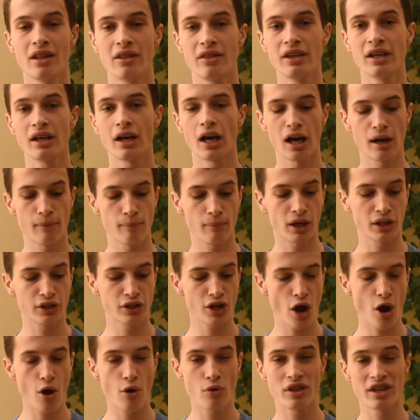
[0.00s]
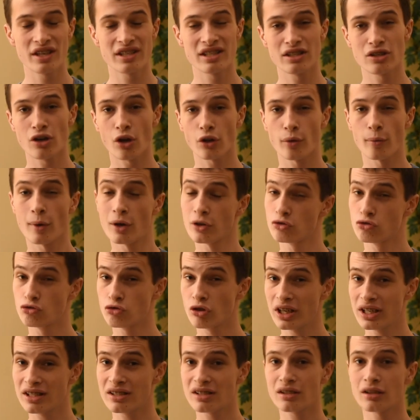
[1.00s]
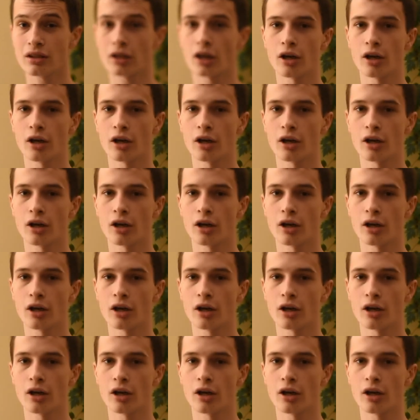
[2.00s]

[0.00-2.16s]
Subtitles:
I know this is not the most recent